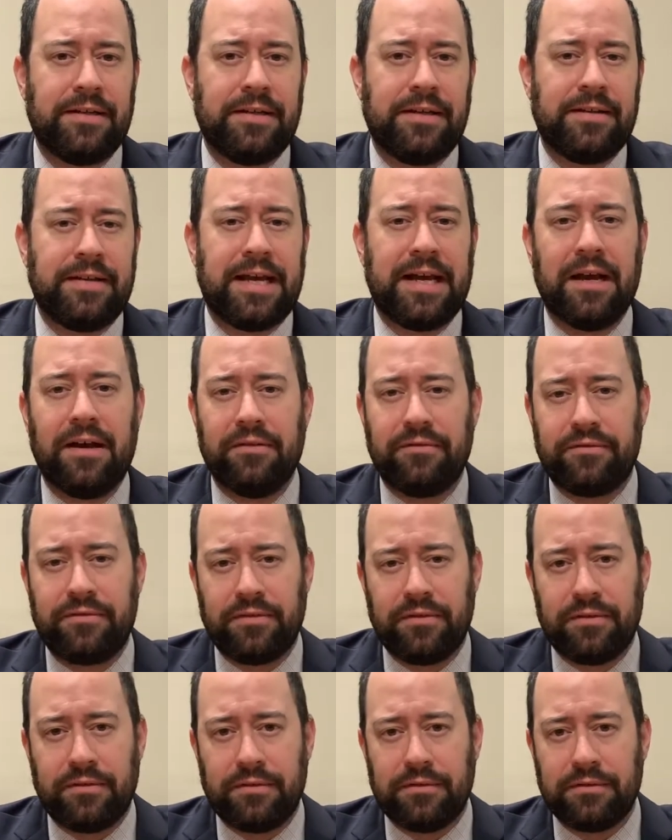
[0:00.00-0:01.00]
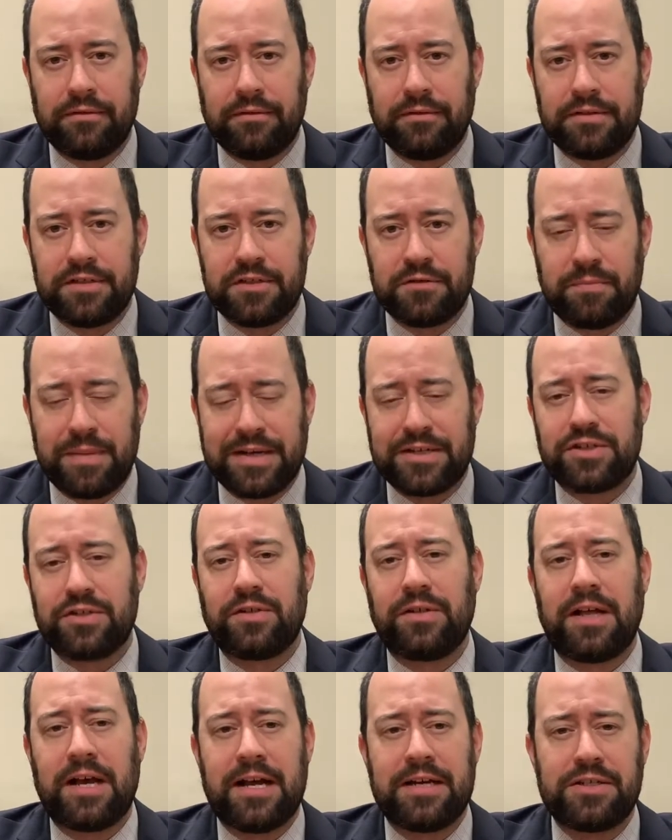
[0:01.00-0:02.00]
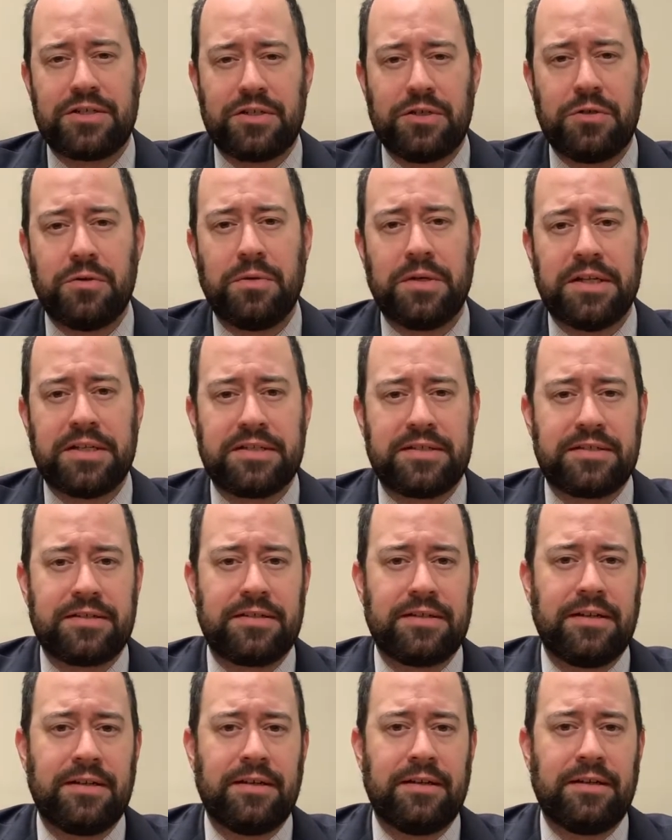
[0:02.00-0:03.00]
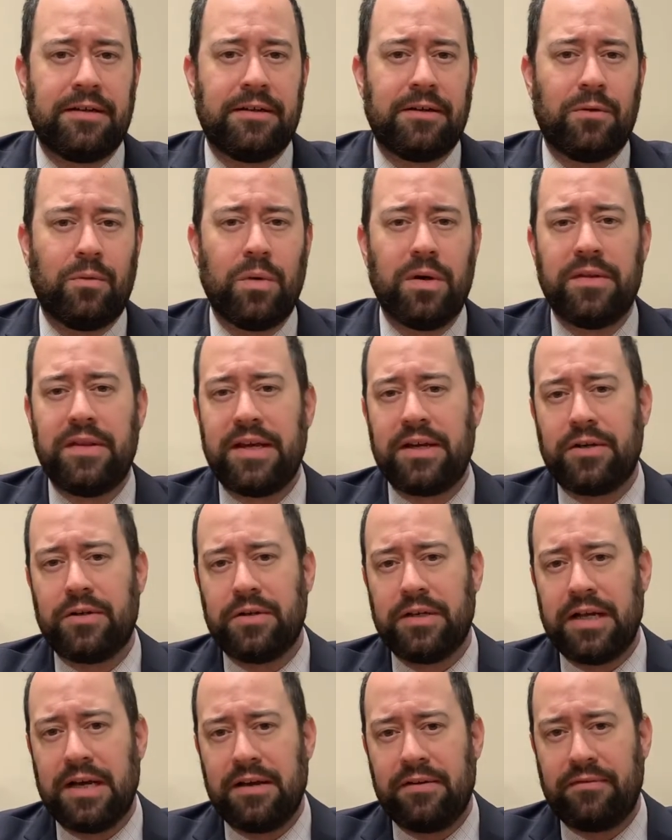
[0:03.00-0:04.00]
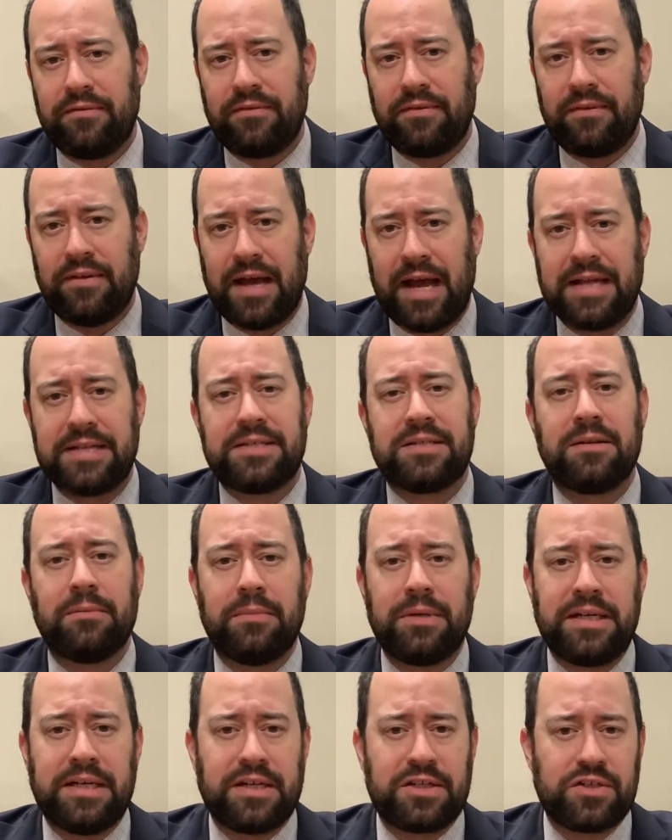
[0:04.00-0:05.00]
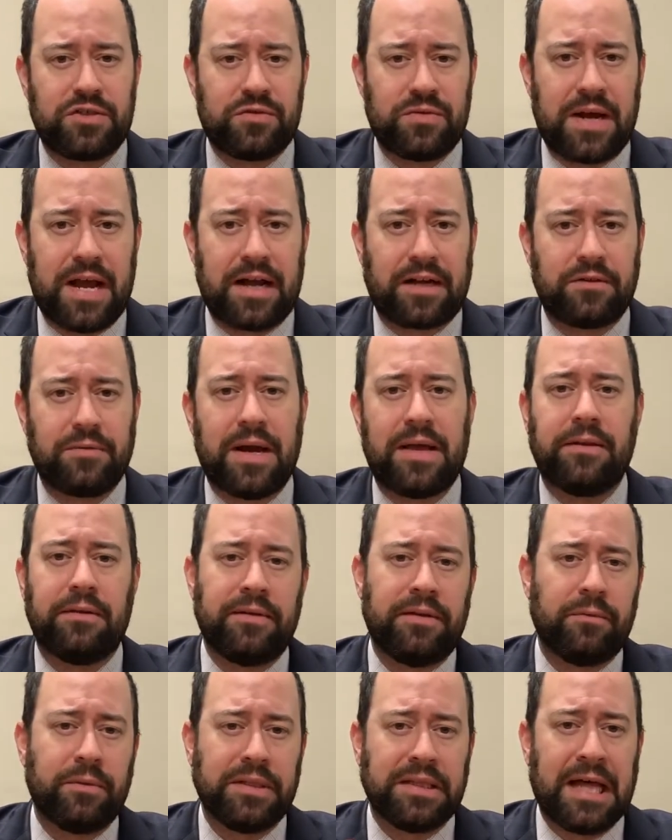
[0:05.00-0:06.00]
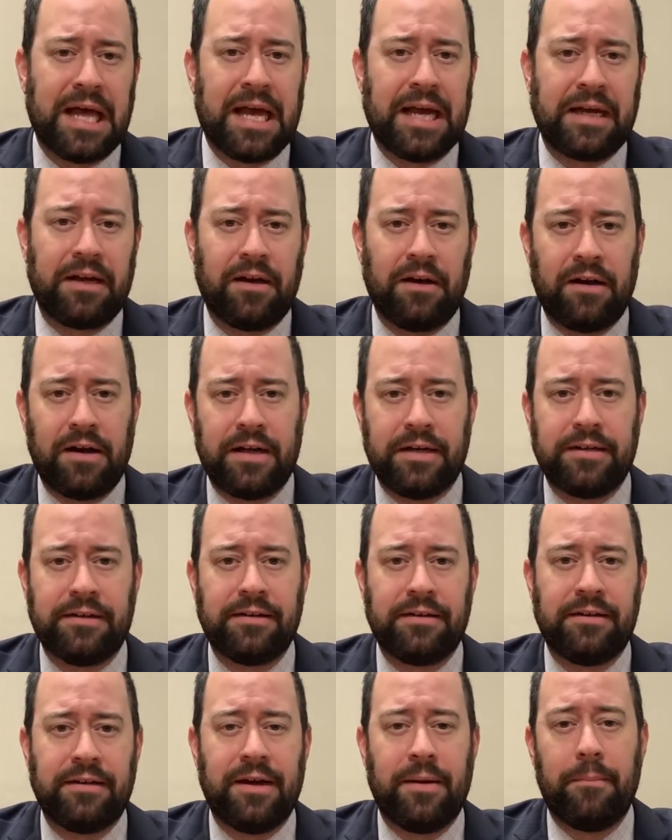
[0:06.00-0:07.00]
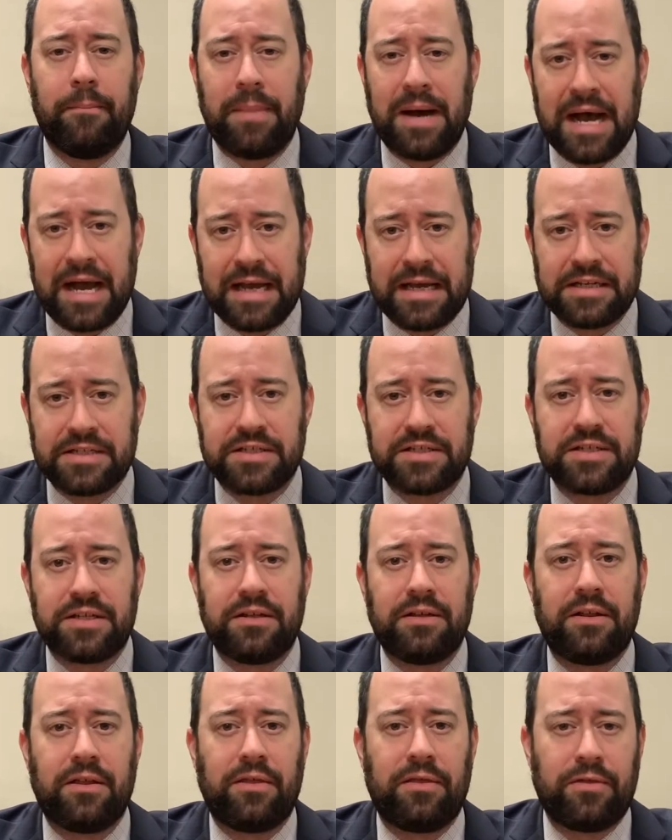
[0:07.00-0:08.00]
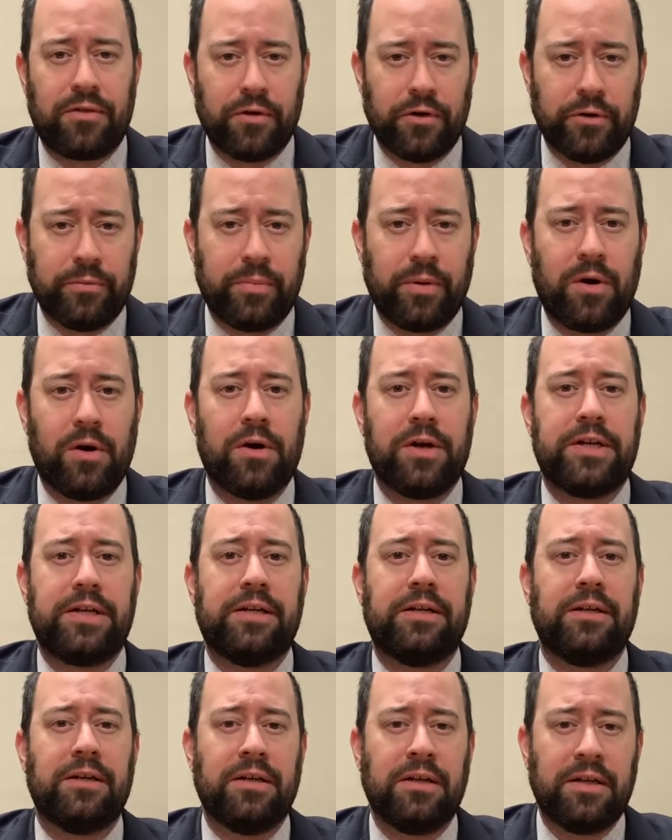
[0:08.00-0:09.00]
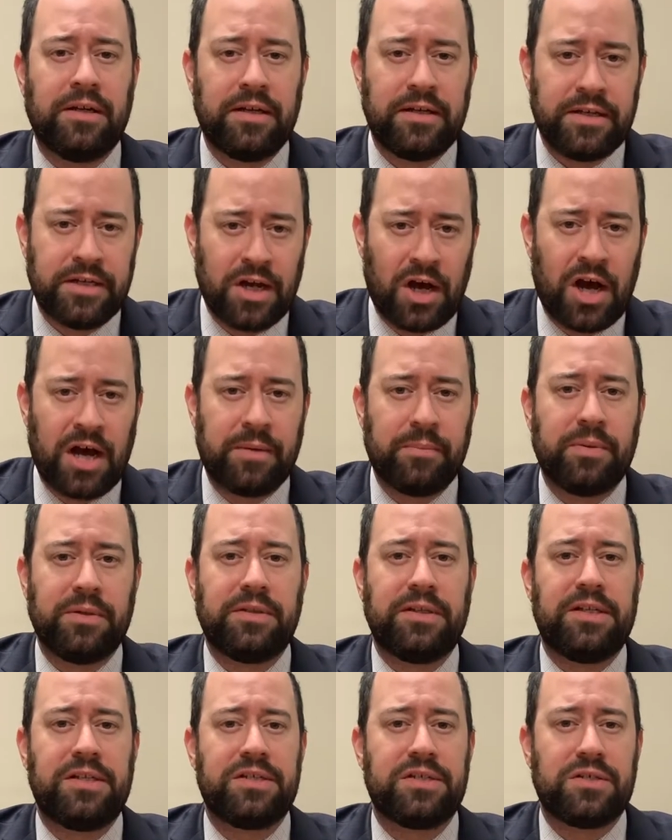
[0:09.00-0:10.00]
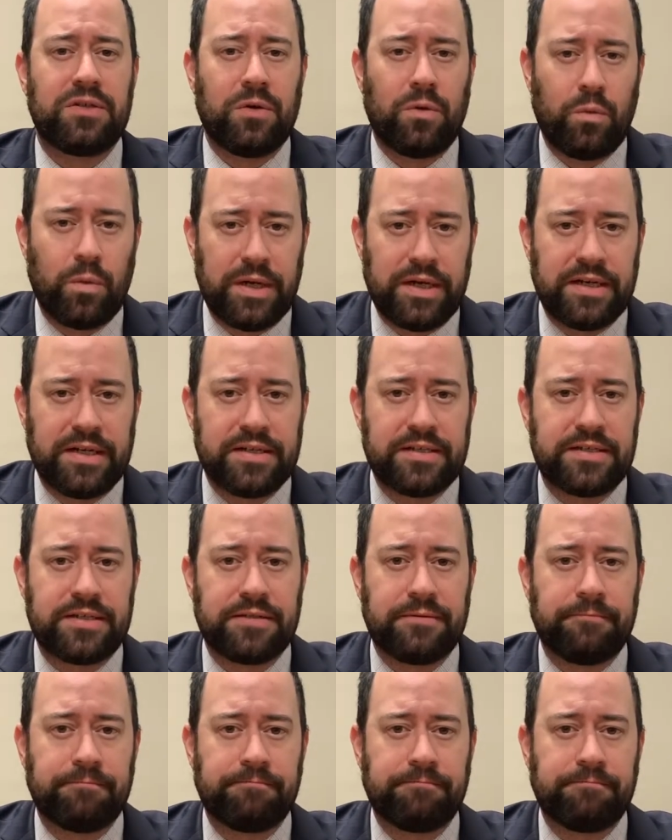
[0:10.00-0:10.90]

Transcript: They have specialized units where they could have had somebody extract rather than relying on a biased third-party, non-police witness.